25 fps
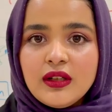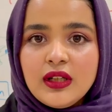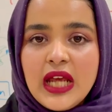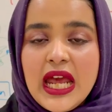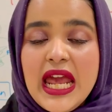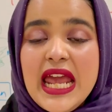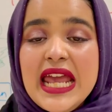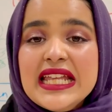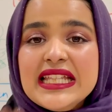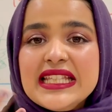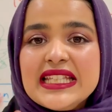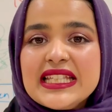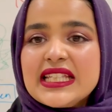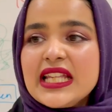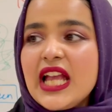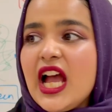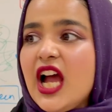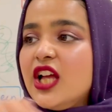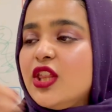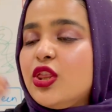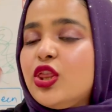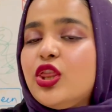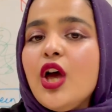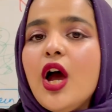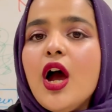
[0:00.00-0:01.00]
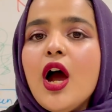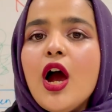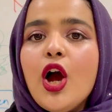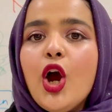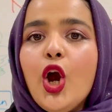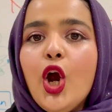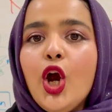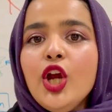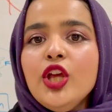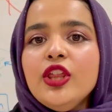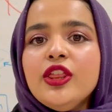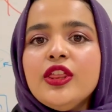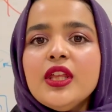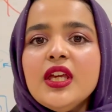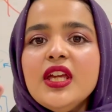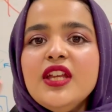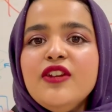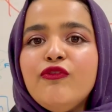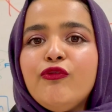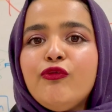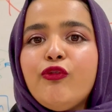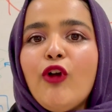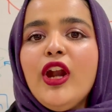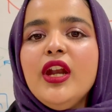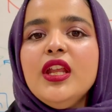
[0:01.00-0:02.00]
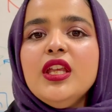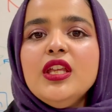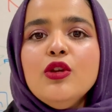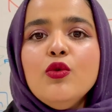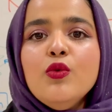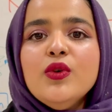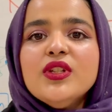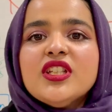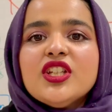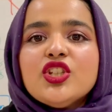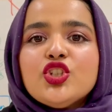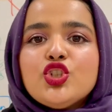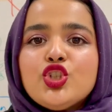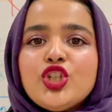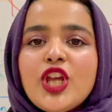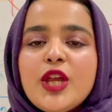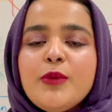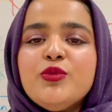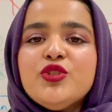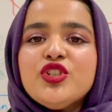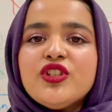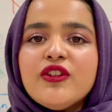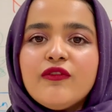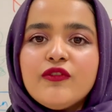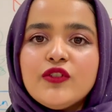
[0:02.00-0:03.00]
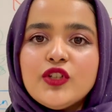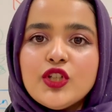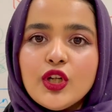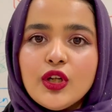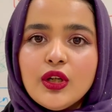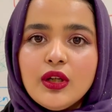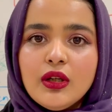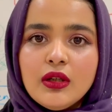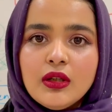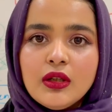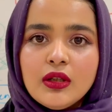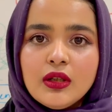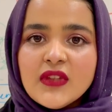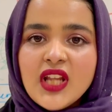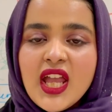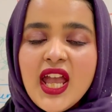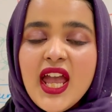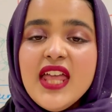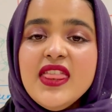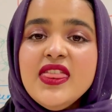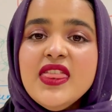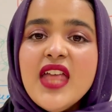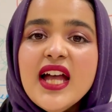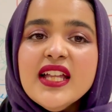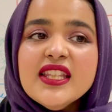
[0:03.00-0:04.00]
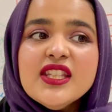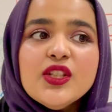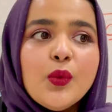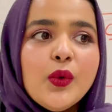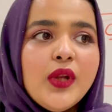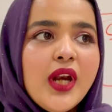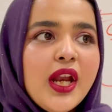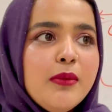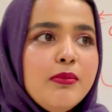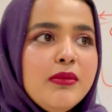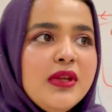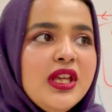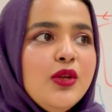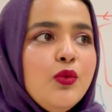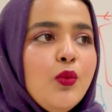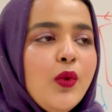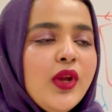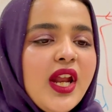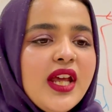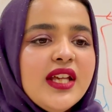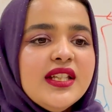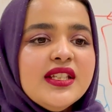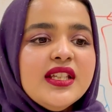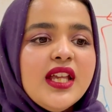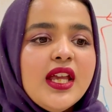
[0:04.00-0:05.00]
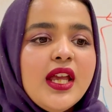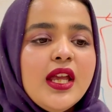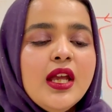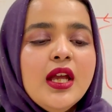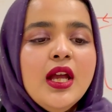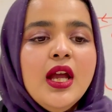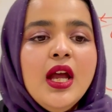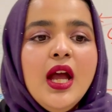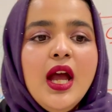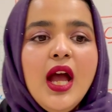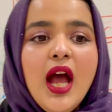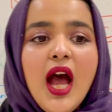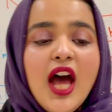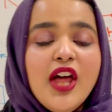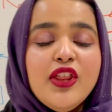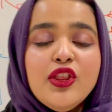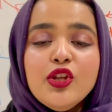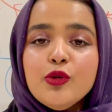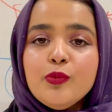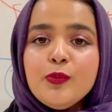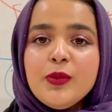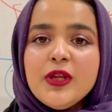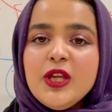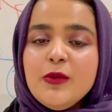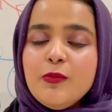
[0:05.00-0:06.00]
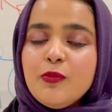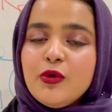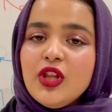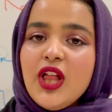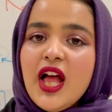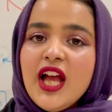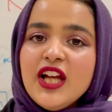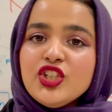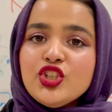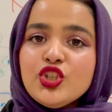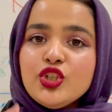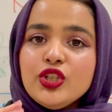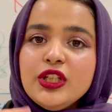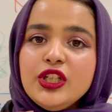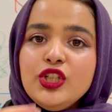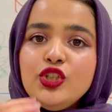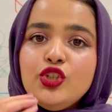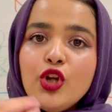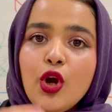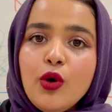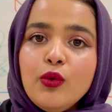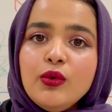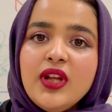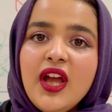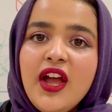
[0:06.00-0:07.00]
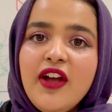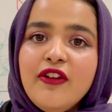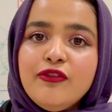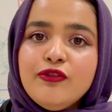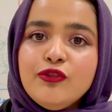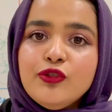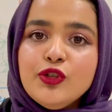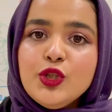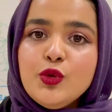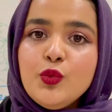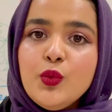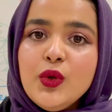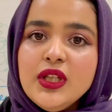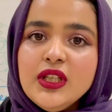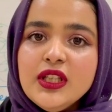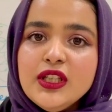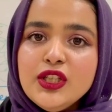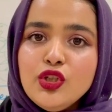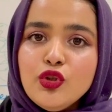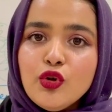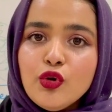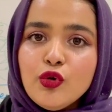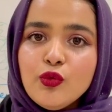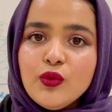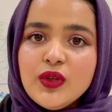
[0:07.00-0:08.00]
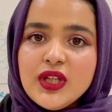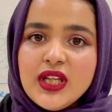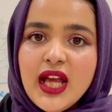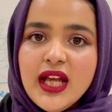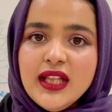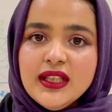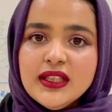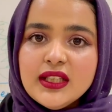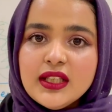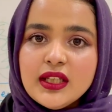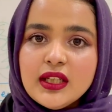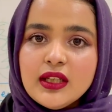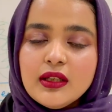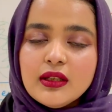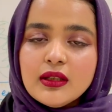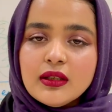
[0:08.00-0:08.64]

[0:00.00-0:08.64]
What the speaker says: It's the earth in front of you is a shapeshifter. And that's what I mean when I say other people actually don't have free will in your reality.